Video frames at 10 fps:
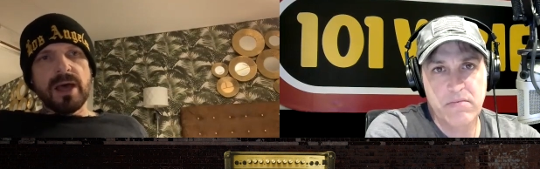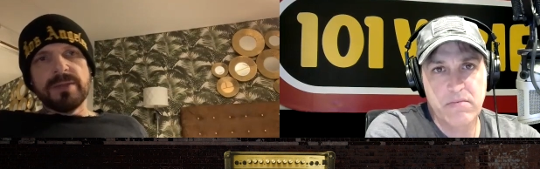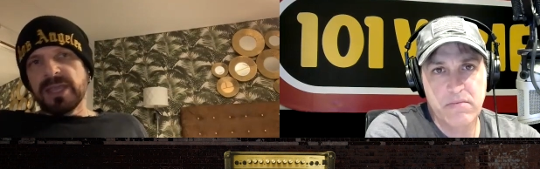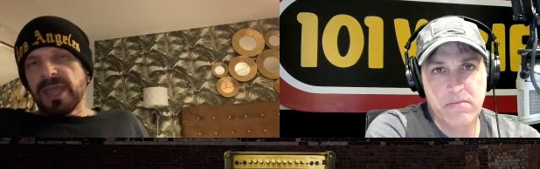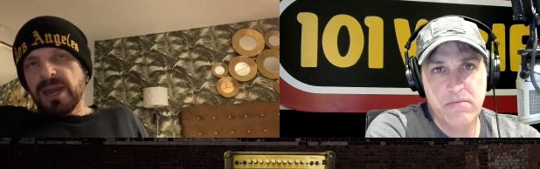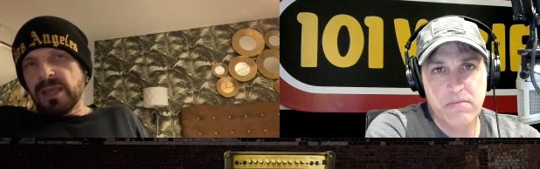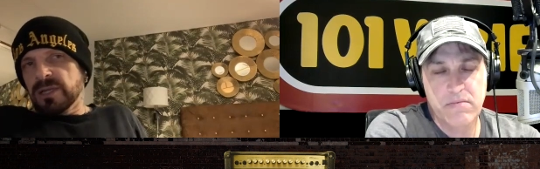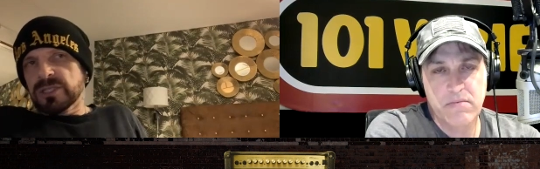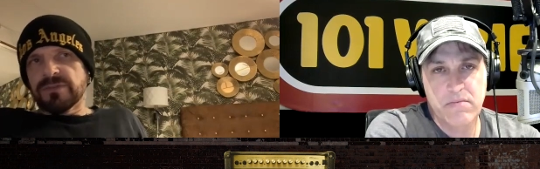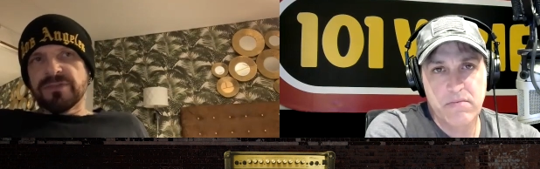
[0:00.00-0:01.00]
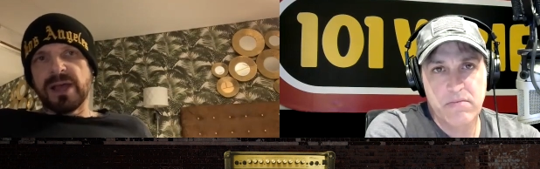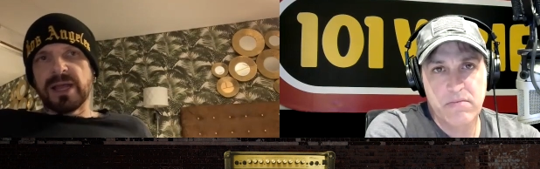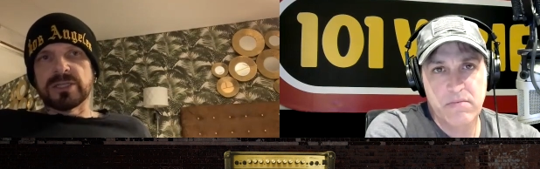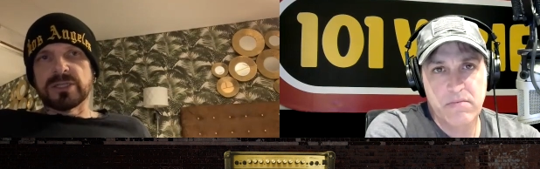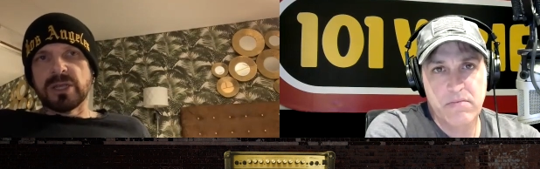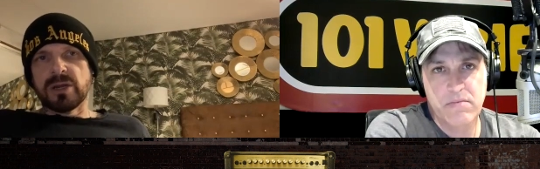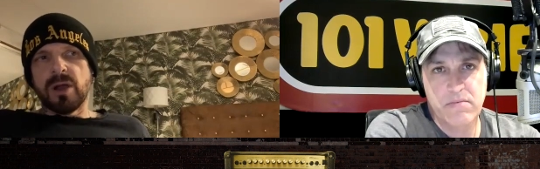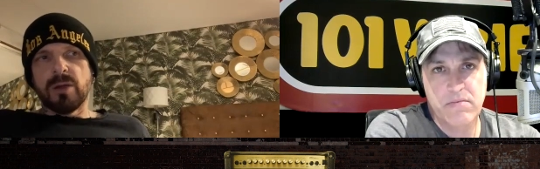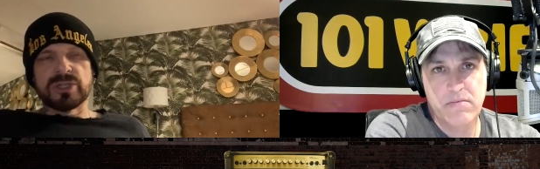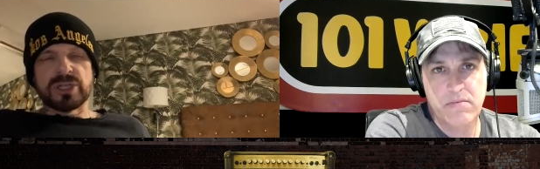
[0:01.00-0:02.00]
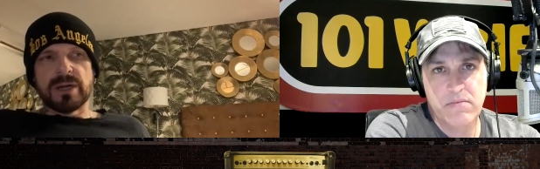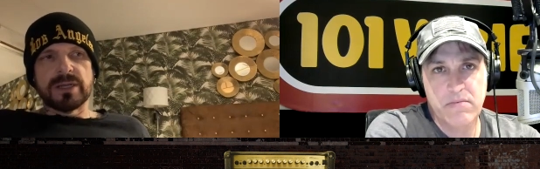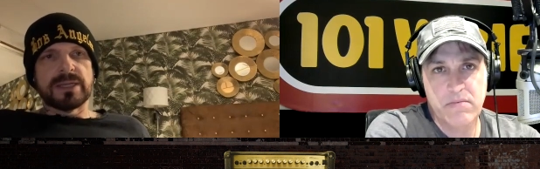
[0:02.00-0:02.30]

Speaker 1: and they get it because they're fans. You know, I was there